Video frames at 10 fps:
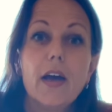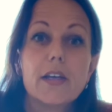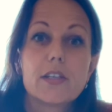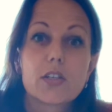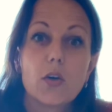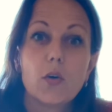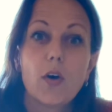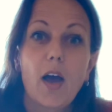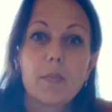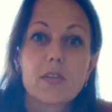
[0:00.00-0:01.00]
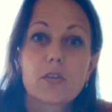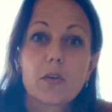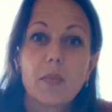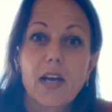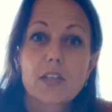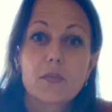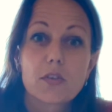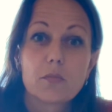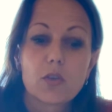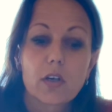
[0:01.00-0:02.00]
So I've been sewing masks for
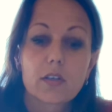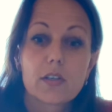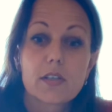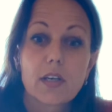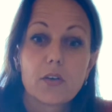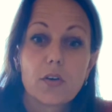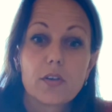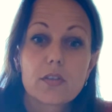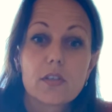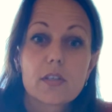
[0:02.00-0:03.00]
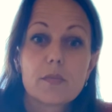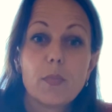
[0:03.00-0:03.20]
some doctors and nurses,